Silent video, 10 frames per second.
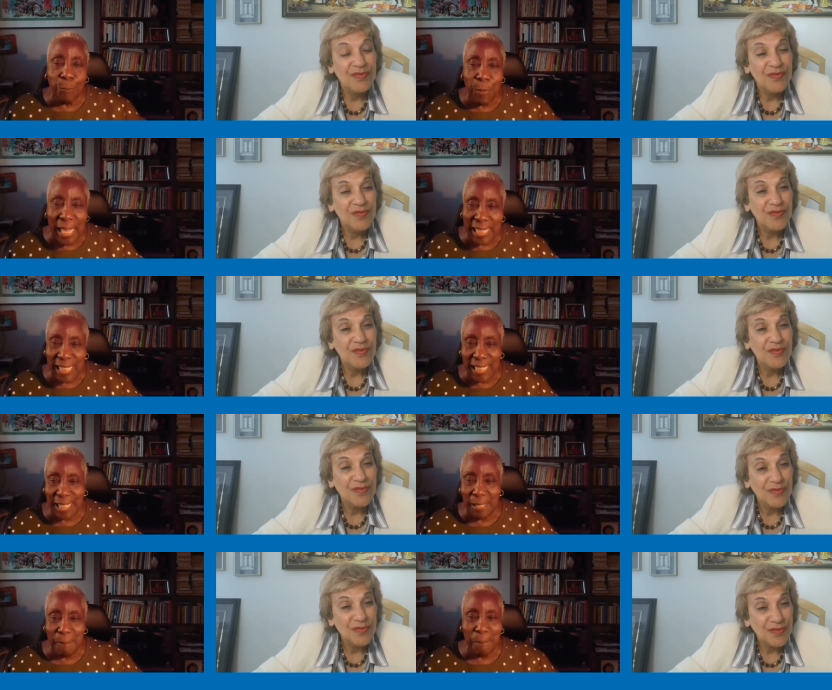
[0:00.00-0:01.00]

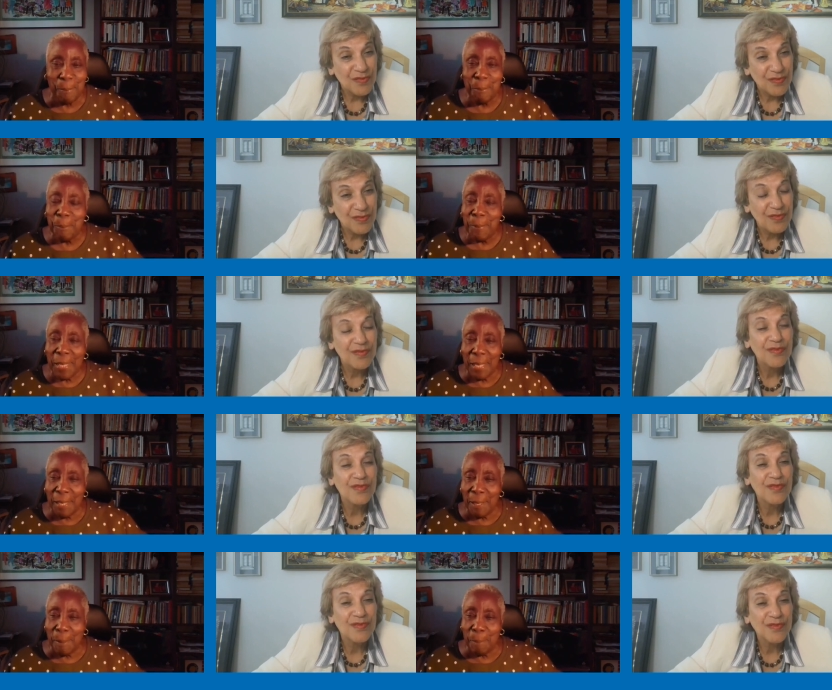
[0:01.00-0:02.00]
Speaker 1: racism,
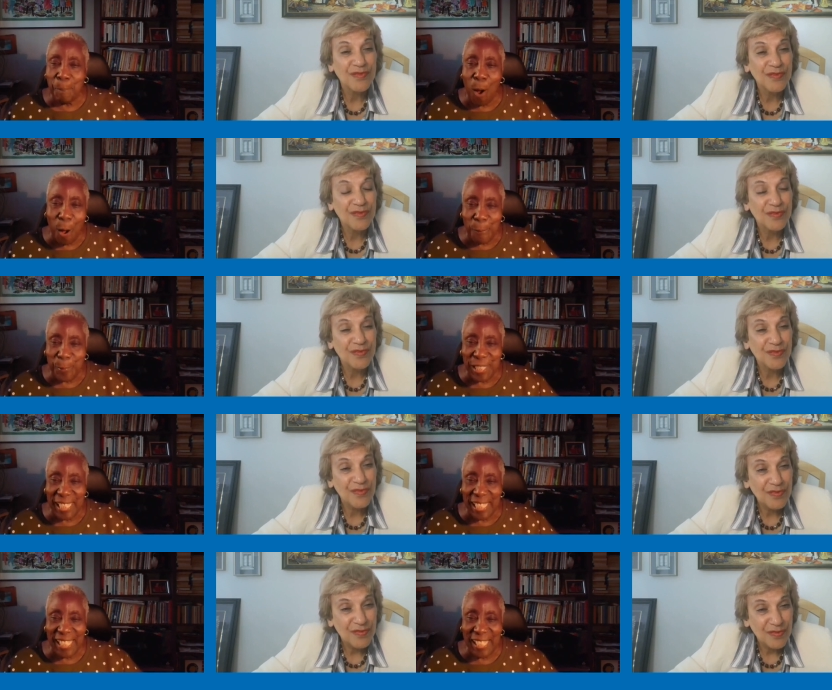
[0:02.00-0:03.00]
um,
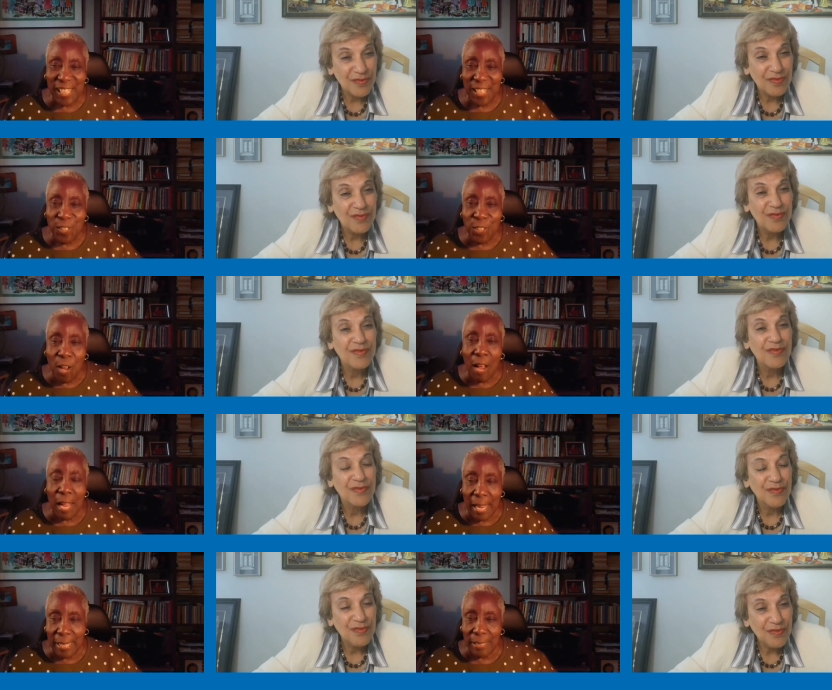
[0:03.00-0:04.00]
poverty. Not,
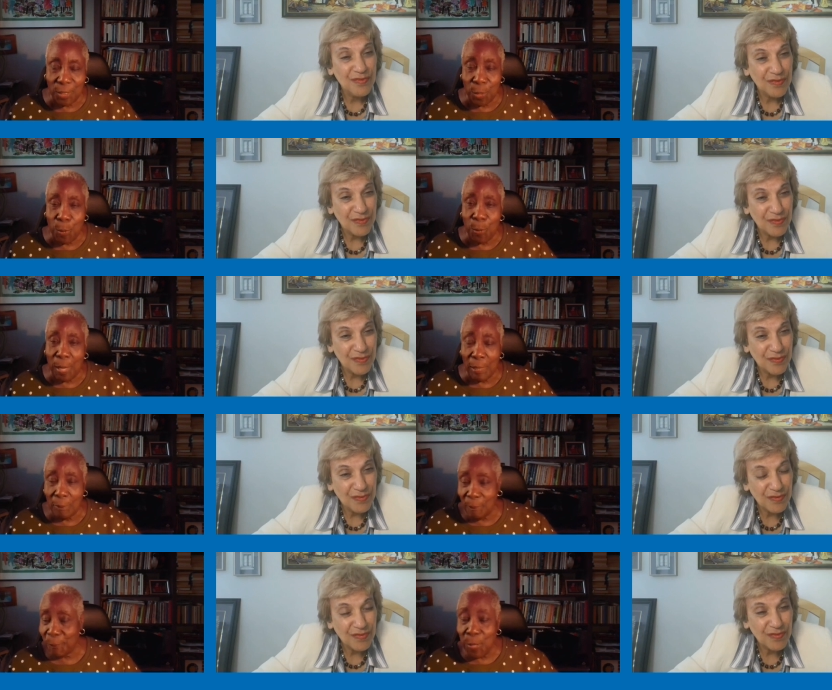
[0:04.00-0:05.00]
and so a
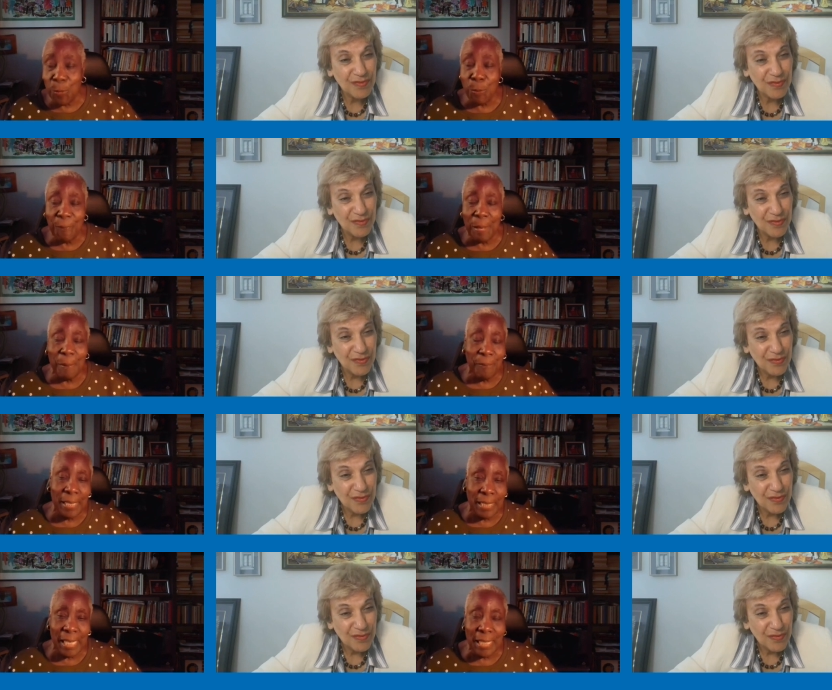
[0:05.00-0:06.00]
few of them have
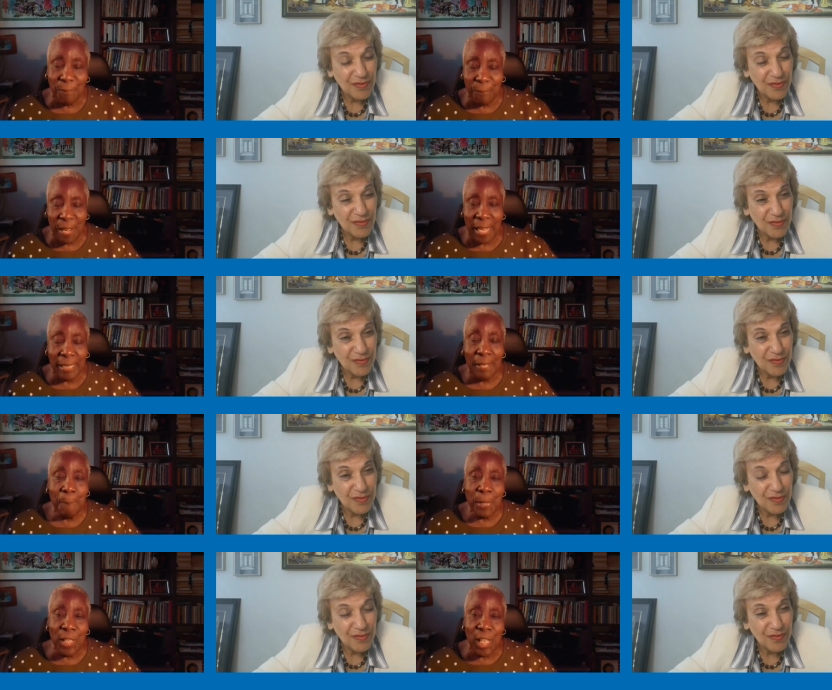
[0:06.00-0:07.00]
identified
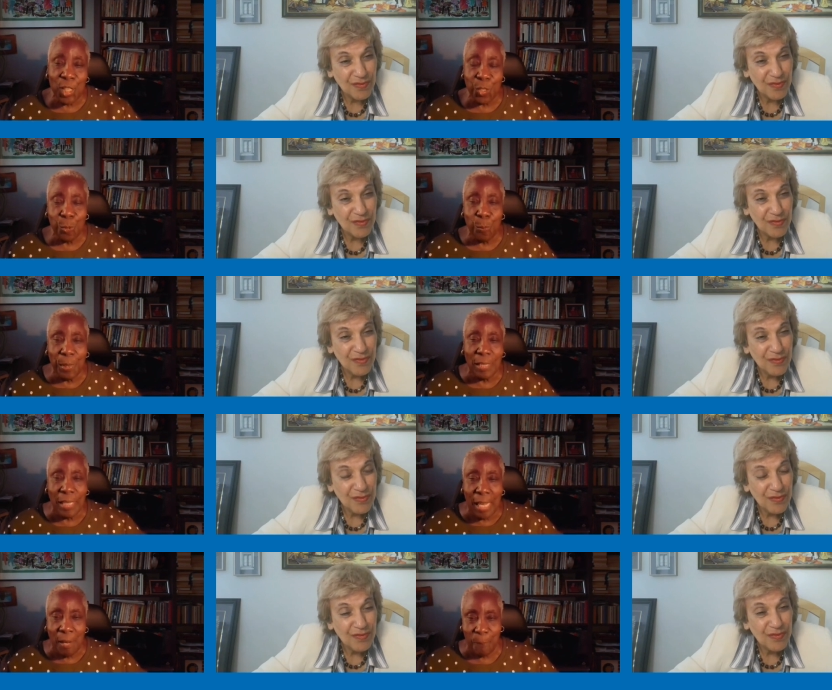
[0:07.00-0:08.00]
the issue with
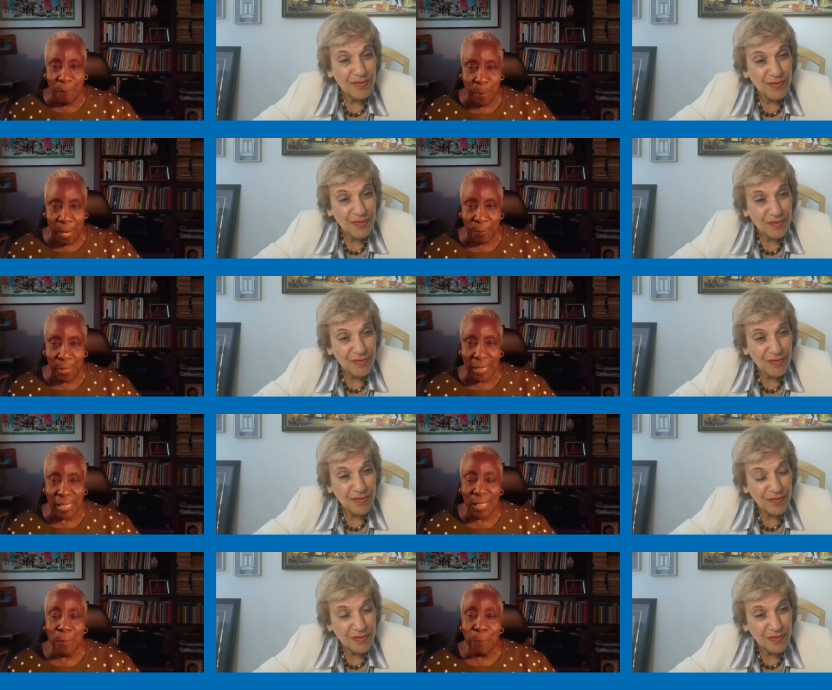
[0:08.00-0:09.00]
their
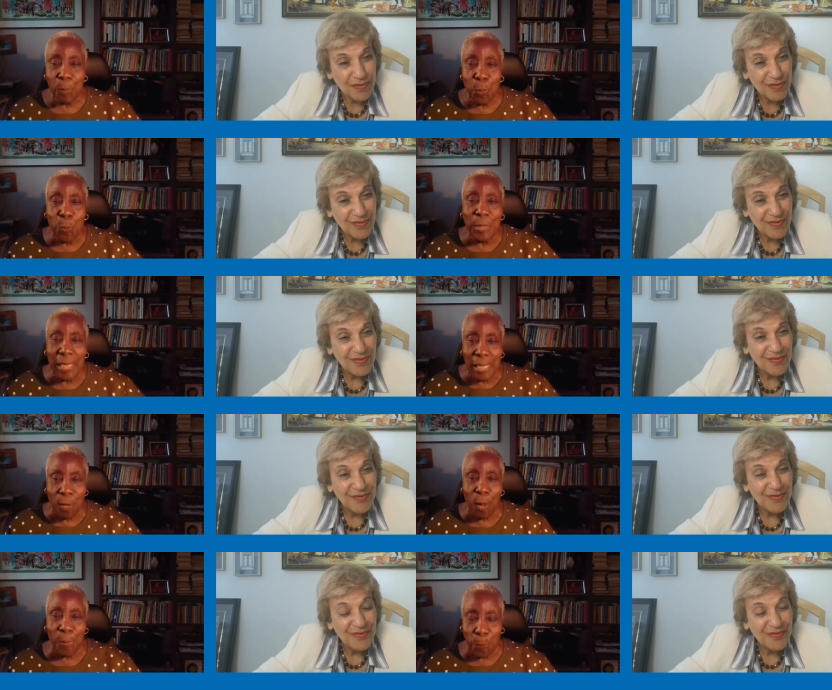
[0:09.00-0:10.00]
parents who did
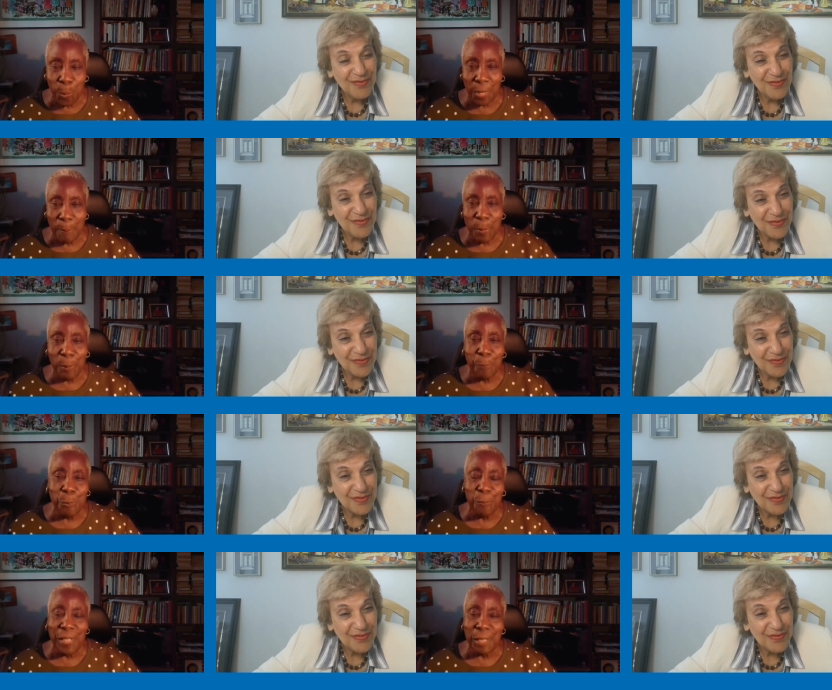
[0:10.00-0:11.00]
all the work about
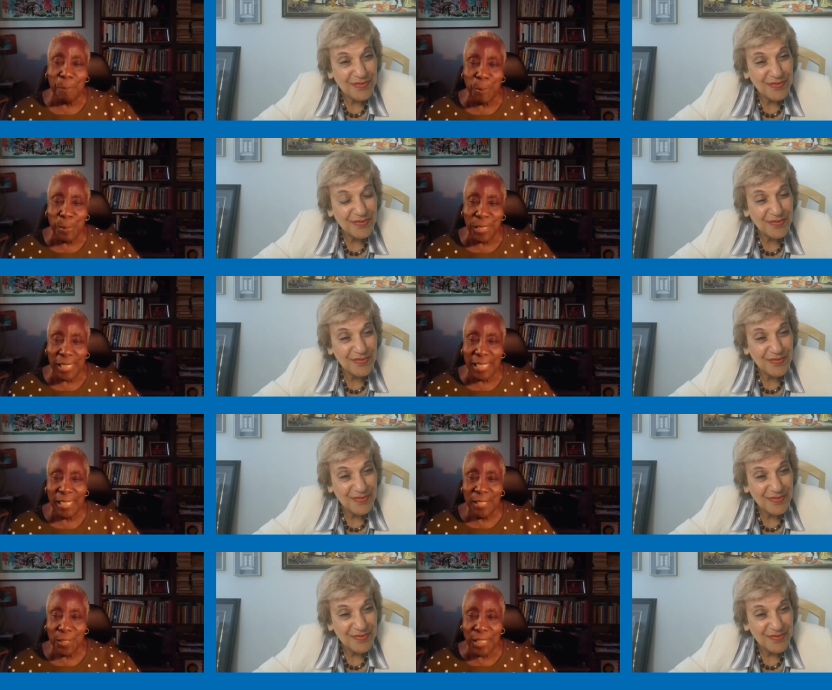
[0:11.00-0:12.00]
improving community
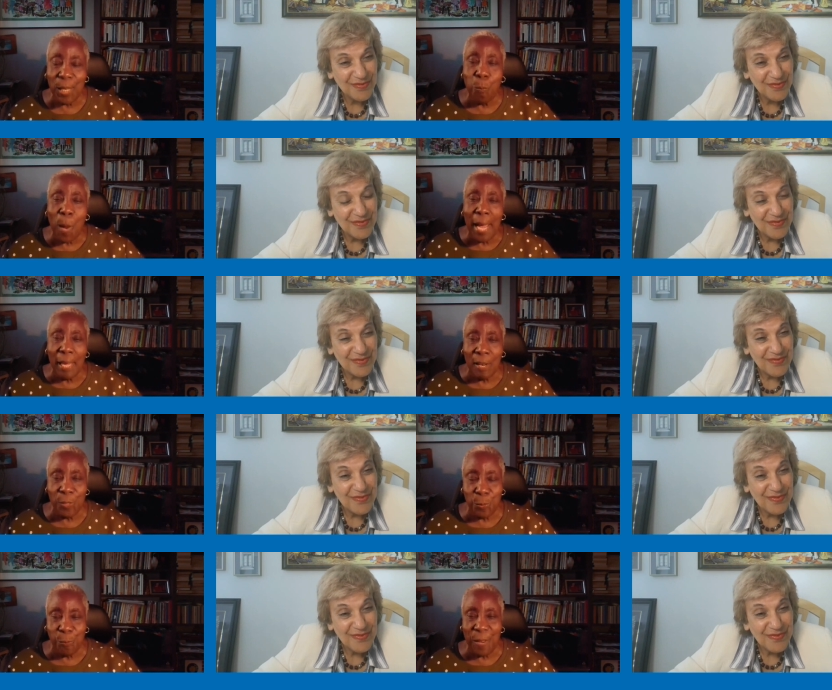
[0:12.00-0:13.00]
to say, why
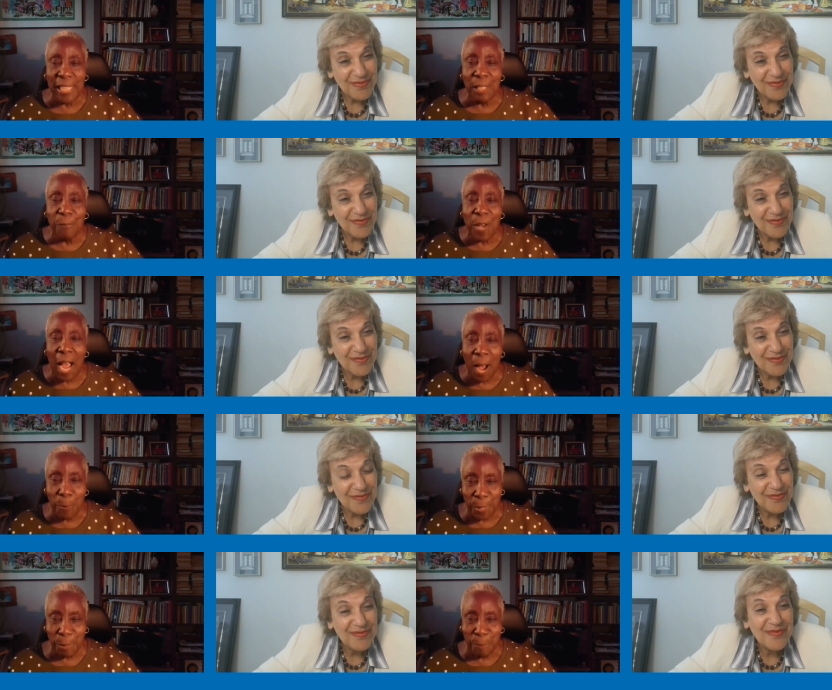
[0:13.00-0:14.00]
aren't you fighting for
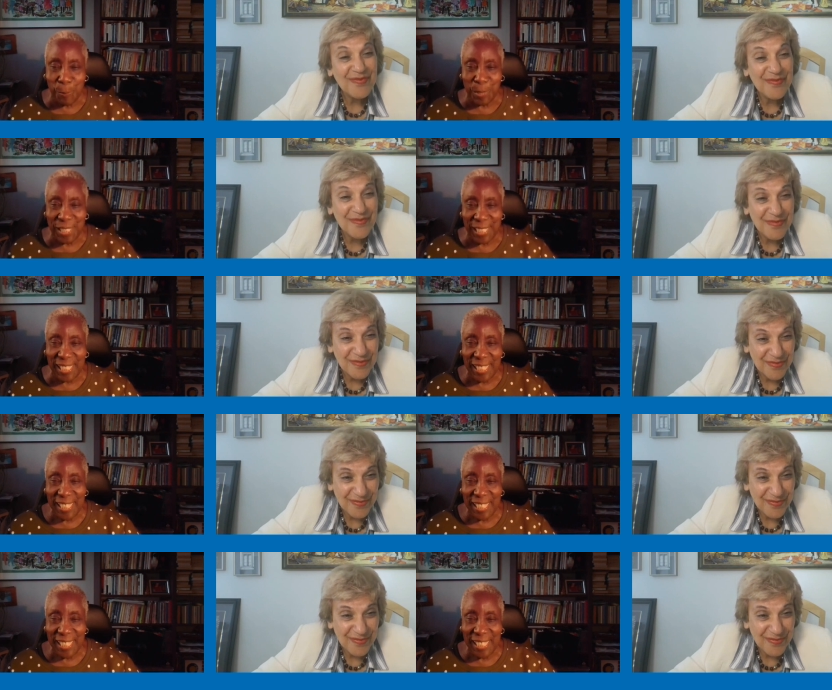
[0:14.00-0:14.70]
our community?